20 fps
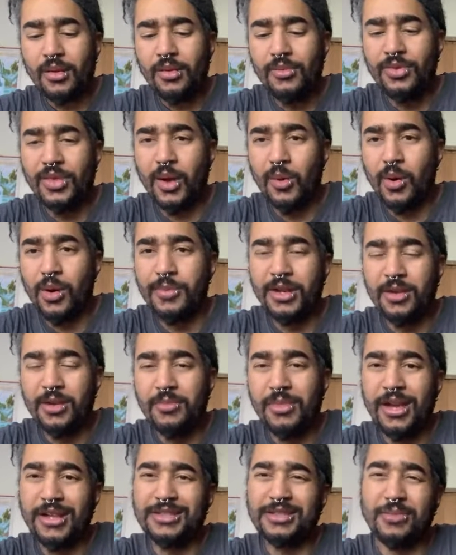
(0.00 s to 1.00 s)
they want me to
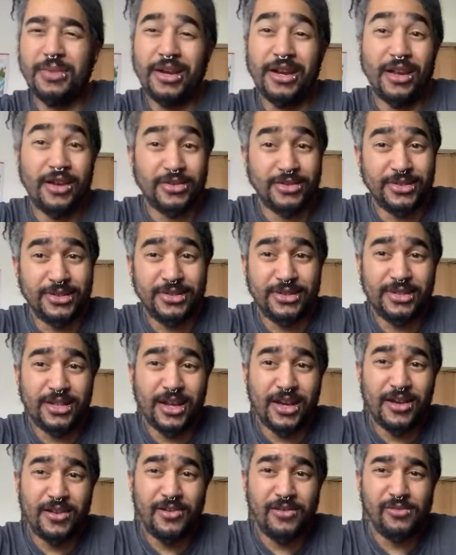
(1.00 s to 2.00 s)
make somebody else's
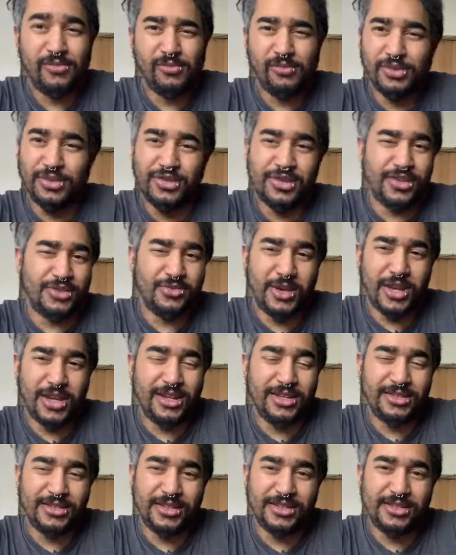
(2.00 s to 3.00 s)
style, which doesn't make
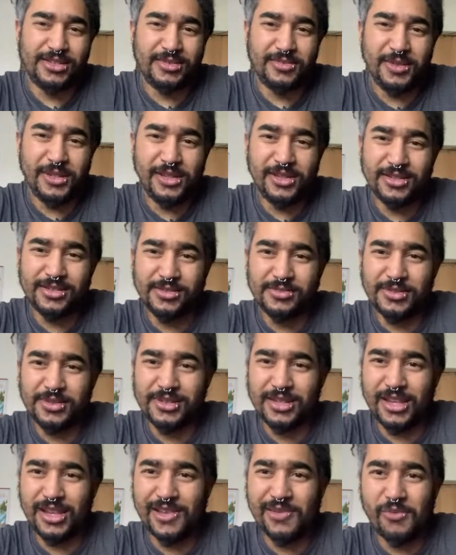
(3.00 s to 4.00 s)
any sense to me because I'm just
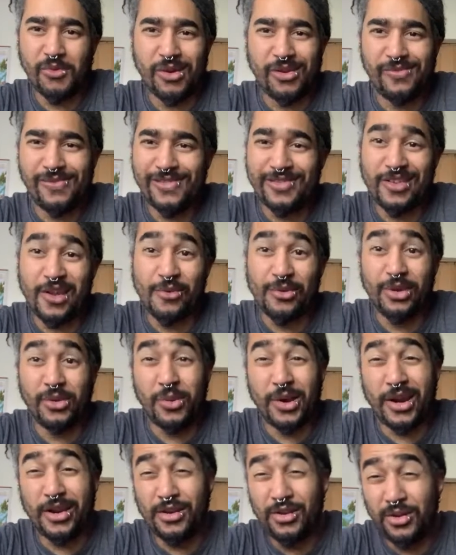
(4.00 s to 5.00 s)
like, well, that's not really
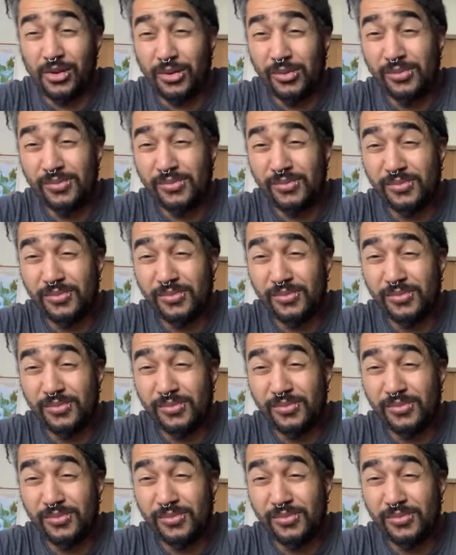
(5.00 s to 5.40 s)
what I do.